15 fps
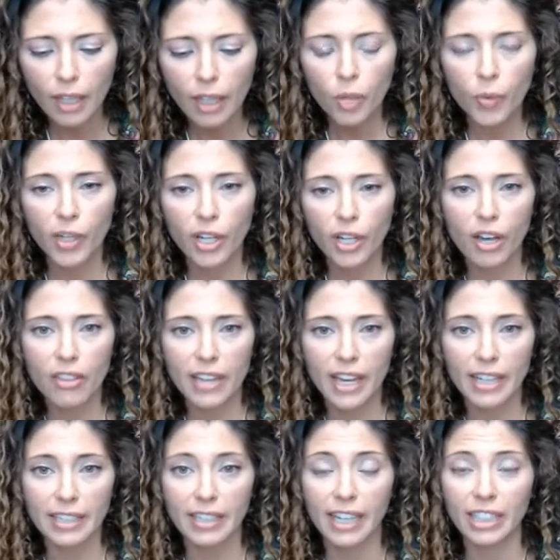We call
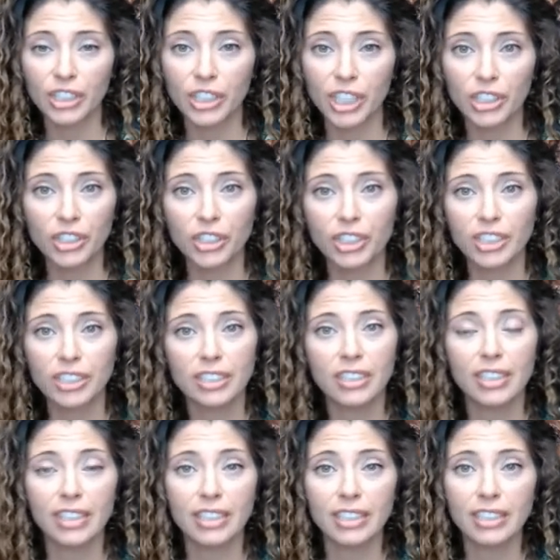that digestion
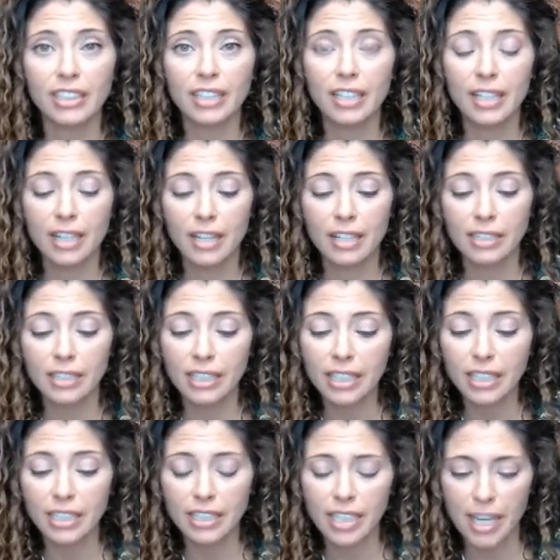and
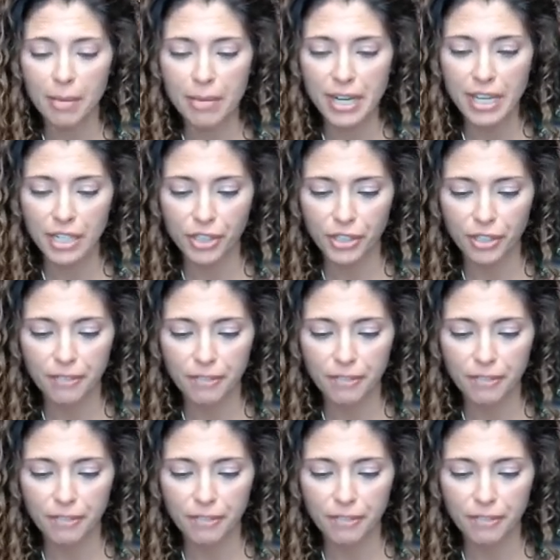decontamination.